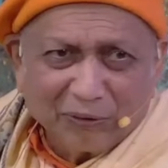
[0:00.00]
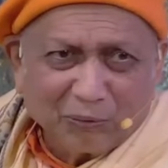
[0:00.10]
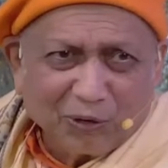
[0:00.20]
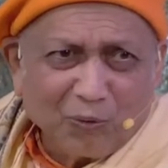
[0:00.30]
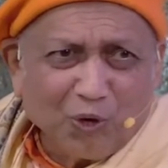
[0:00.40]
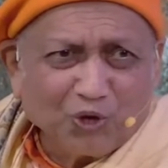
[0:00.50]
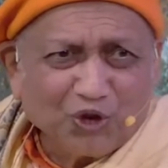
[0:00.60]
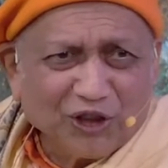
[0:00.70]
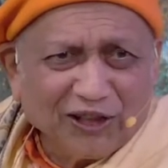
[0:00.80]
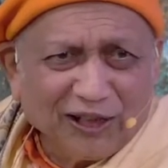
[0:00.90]
a,
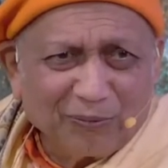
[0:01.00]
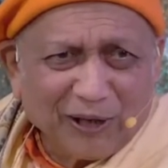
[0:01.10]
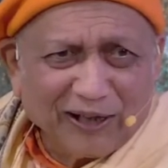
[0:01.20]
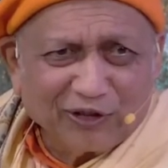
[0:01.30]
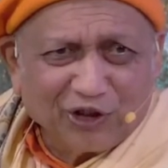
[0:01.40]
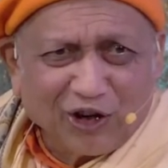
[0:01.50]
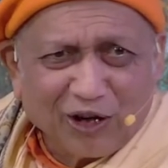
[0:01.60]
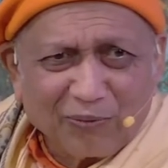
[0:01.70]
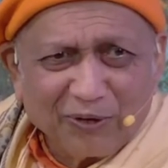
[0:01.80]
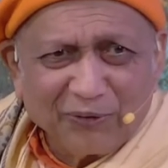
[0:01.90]
promotion in my
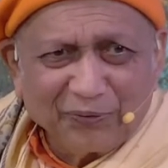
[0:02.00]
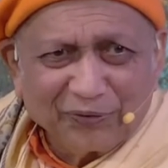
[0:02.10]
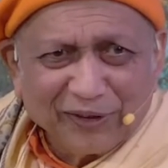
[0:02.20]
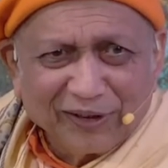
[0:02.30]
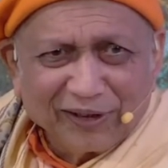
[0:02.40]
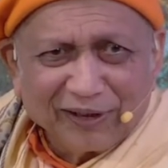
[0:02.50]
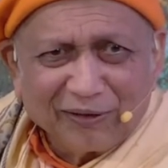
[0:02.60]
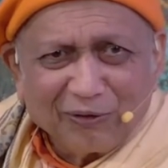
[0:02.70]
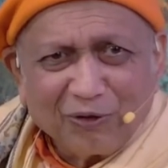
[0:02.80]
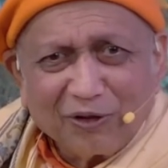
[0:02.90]
job.
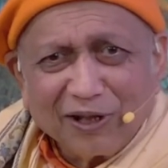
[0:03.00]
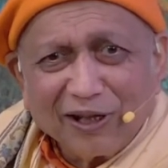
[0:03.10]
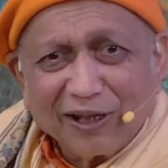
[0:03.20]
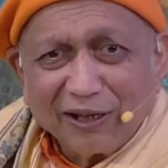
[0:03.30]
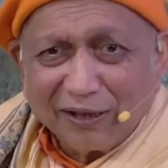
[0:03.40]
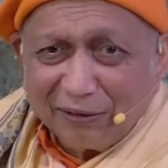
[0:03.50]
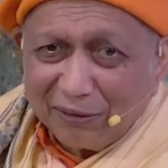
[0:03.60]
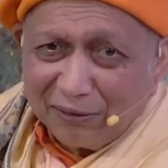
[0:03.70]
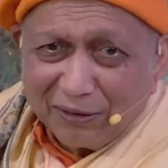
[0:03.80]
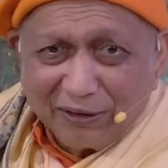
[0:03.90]
Uh,
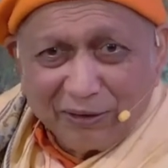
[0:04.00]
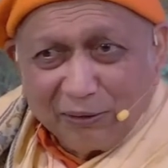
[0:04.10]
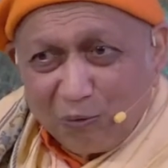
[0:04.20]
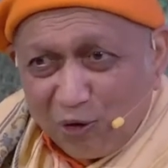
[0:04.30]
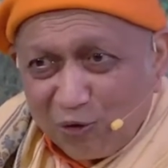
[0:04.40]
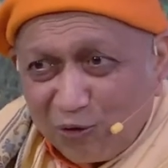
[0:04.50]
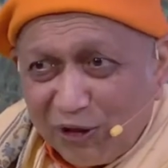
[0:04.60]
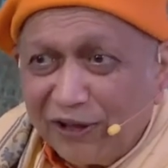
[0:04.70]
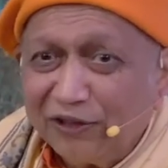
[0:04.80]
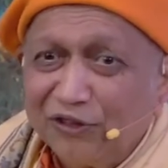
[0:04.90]
okay,
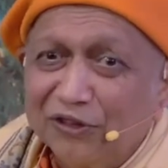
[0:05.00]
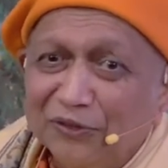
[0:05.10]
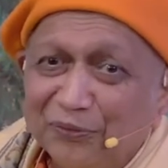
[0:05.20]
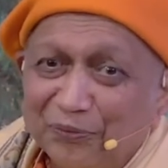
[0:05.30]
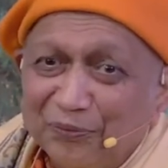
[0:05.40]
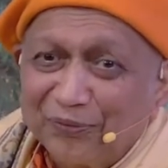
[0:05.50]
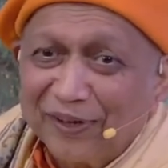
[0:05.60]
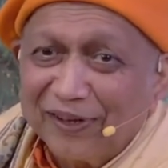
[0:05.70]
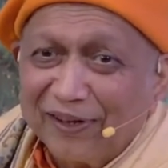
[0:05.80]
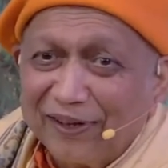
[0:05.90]
more worries.
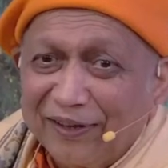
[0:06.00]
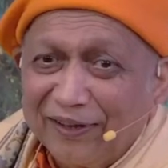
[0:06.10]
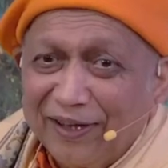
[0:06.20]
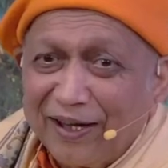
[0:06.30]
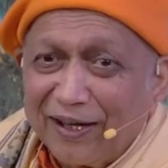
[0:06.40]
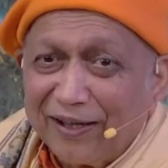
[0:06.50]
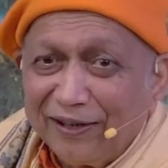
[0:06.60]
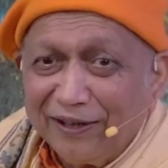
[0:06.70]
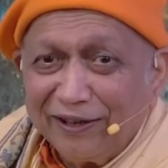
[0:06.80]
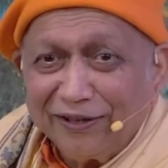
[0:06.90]
Uh,
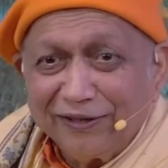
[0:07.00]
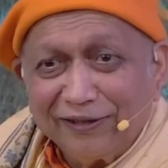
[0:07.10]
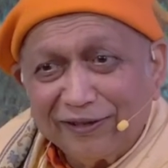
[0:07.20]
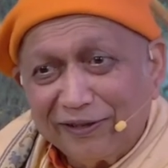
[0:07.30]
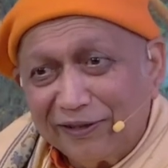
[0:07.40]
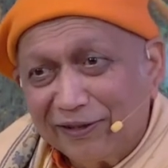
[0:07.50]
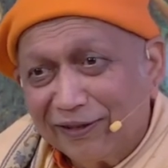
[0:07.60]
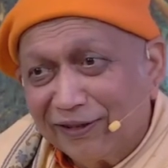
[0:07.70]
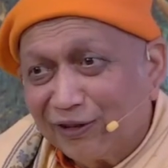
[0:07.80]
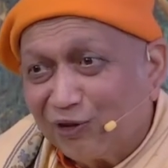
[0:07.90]
yeah, it is.
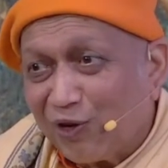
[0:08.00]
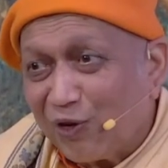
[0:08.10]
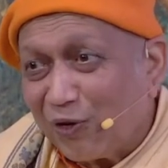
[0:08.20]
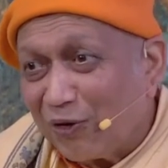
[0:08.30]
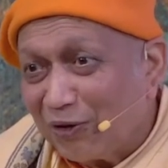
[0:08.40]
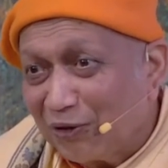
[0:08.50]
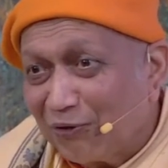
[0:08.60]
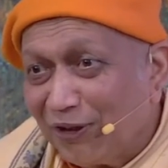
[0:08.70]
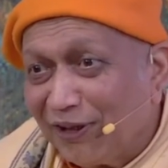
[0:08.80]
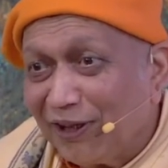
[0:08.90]

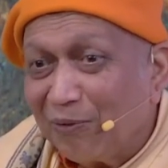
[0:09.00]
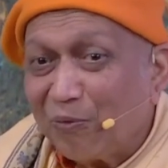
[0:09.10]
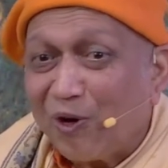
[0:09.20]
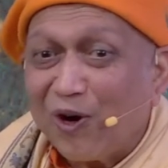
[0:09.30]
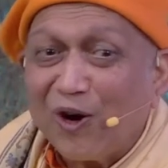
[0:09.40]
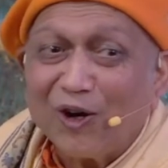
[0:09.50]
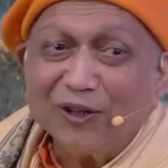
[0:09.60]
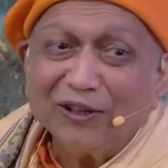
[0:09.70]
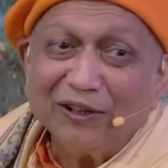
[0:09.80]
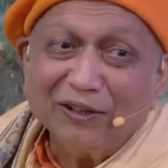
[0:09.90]
So we keep
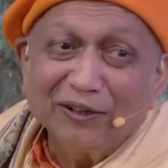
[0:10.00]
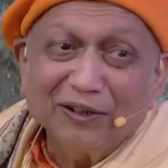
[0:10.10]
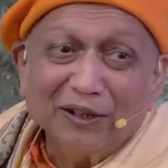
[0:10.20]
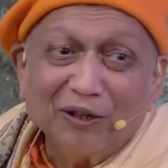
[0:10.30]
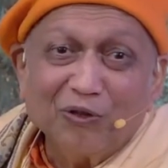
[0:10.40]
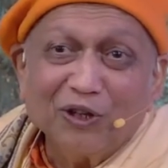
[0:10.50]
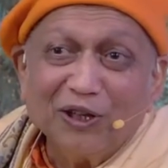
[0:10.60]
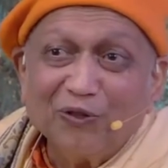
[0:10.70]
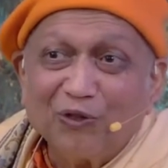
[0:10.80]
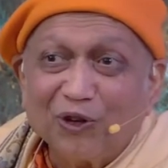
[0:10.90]
on
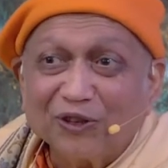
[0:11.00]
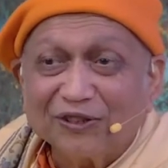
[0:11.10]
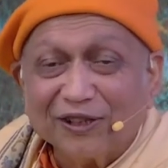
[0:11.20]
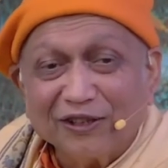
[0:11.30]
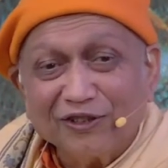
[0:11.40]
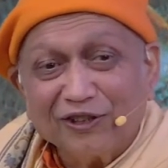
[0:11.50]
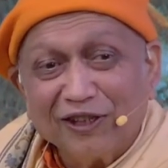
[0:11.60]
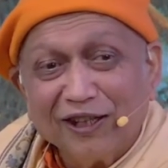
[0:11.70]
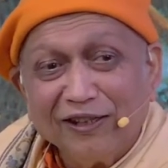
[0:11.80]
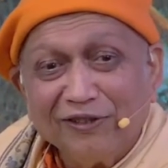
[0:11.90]
going for
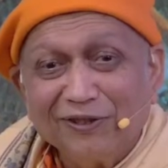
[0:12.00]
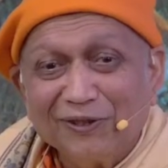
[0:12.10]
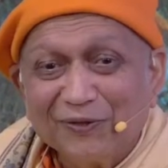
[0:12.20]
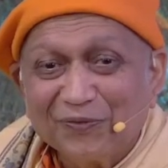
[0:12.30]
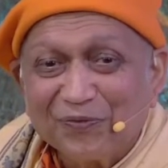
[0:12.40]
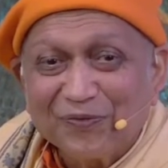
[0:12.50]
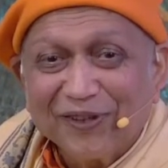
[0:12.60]
such things,